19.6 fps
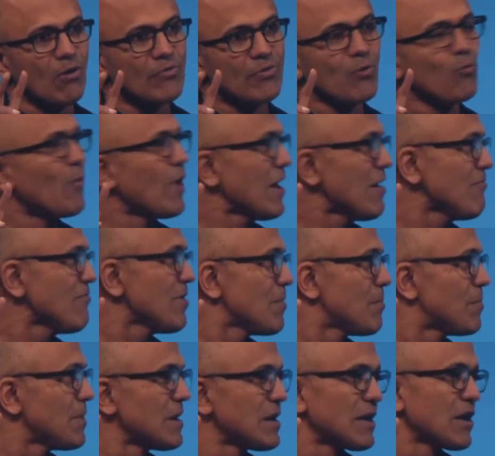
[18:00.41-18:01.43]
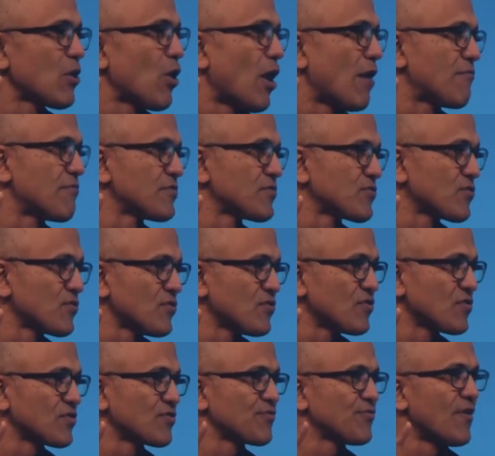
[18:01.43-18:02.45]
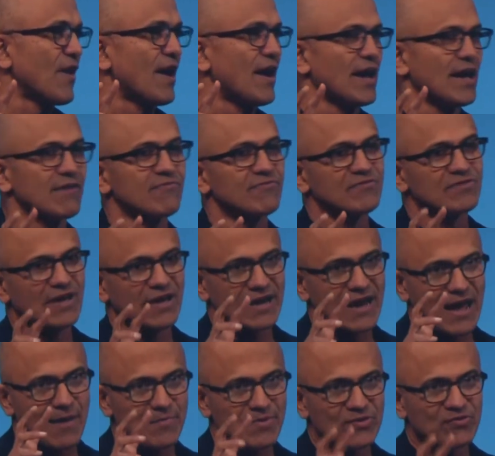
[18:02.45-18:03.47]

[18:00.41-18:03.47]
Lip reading: the way we are building Office 365, Dynamics